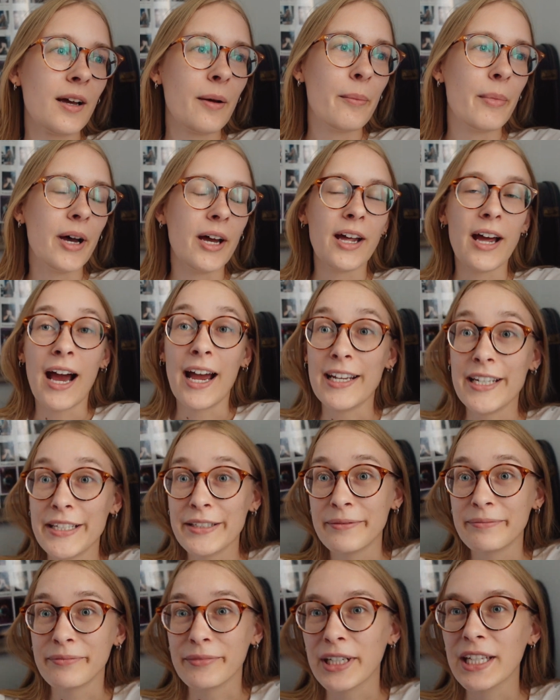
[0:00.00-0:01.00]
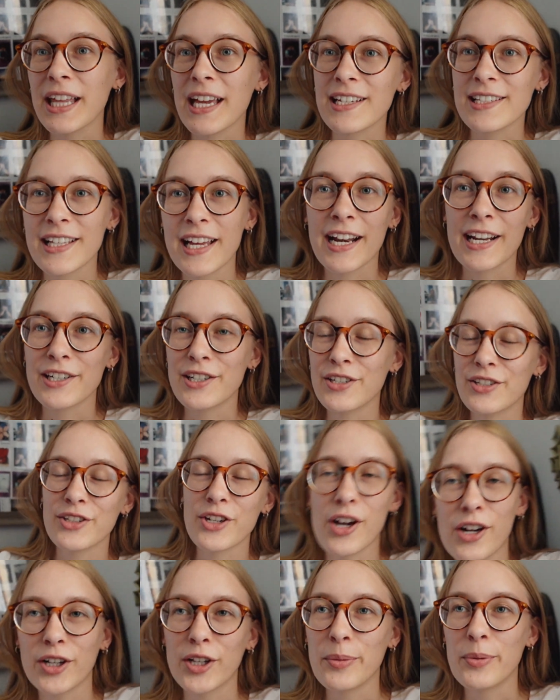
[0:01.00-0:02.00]
But I didn't realize that. I just
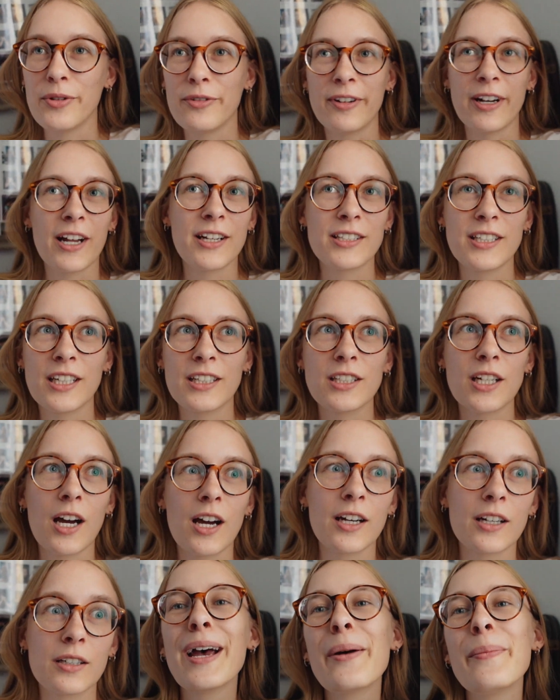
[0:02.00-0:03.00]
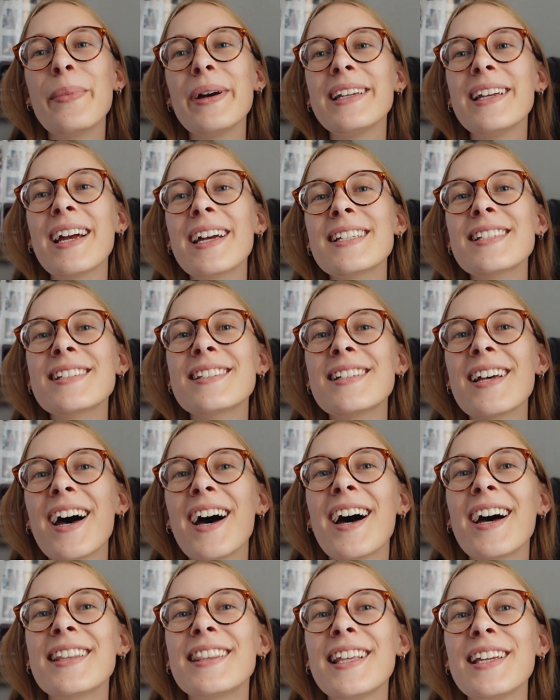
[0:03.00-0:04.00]
saw a clip of it on TikTok. But yes,
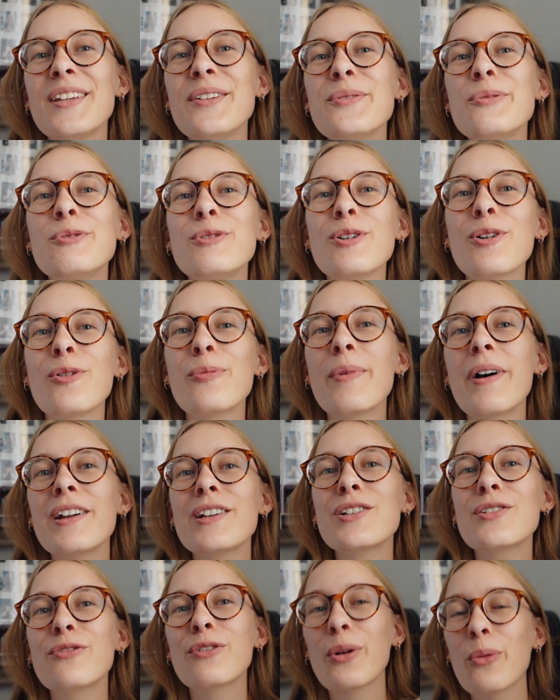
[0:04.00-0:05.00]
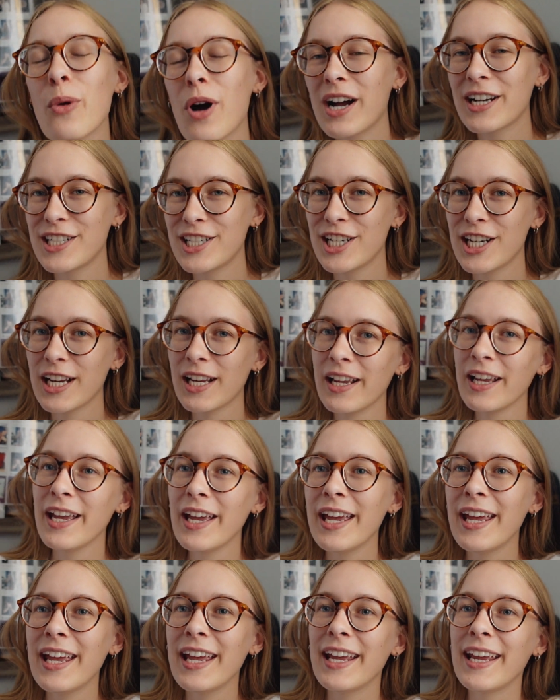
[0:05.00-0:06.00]
thank you so much for watching,
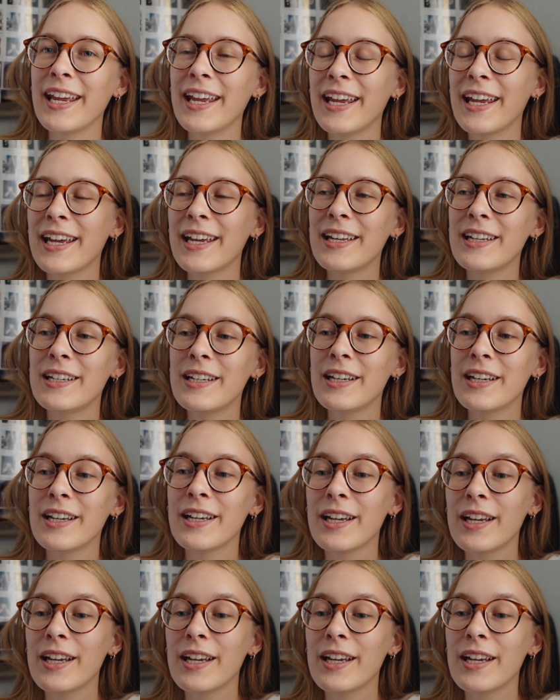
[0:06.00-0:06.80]
and